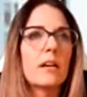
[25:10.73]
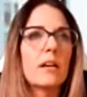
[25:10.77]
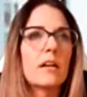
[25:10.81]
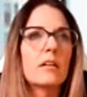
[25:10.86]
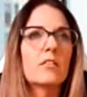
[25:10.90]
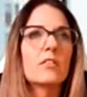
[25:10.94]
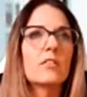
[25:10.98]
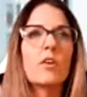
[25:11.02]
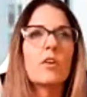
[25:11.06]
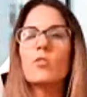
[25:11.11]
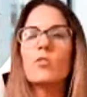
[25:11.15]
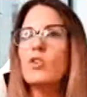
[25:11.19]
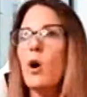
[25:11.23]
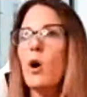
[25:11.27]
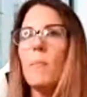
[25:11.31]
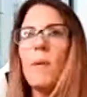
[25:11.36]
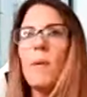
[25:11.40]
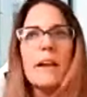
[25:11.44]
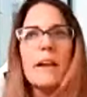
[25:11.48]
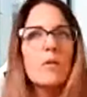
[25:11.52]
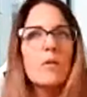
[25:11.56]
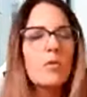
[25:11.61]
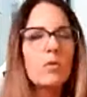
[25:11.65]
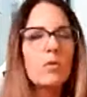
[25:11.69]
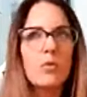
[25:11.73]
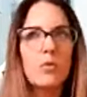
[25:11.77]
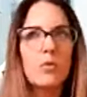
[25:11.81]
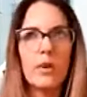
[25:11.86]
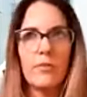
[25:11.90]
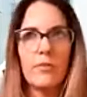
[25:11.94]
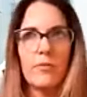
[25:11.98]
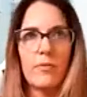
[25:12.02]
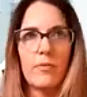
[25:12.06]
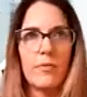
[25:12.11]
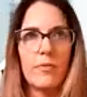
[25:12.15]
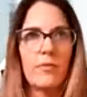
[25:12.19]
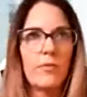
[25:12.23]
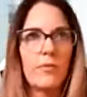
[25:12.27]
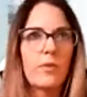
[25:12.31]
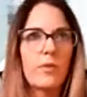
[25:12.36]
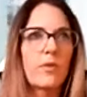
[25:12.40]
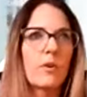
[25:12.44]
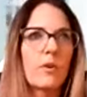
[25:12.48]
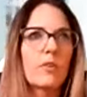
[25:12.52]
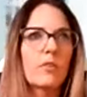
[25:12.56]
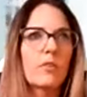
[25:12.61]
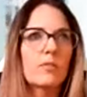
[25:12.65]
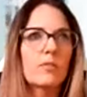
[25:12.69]
You know, nobody will do it for
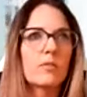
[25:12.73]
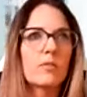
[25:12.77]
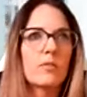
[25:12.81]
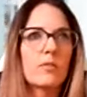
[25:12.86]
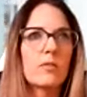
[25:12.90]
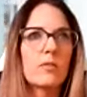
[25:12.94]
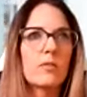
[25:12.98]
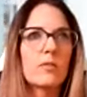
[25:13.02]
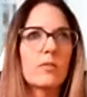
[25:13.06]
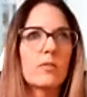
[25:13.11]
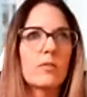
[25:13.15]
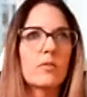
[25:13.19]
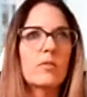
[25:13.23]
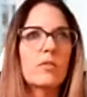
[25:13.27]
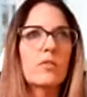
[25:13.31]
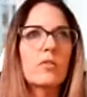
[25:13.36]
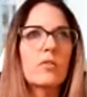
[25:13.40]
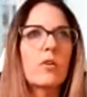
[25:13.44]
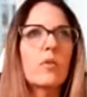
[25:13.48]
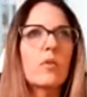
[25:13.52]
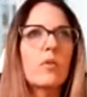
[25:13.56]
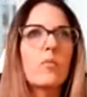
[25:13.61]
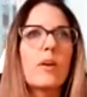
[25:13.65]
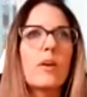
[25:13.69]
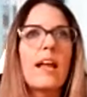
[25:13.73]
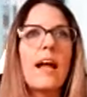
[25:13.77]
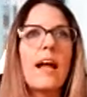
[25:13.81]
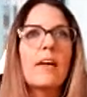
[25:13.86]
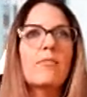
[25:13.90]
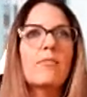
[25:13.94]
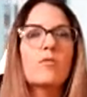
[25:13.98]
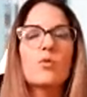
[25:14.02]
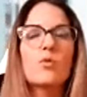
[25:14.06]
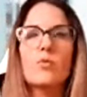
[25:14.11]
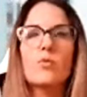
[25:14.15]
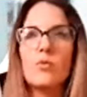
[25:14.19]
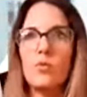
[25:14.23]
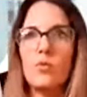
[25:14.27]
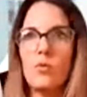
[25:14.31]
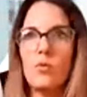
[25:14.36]
us. So, you know, we have to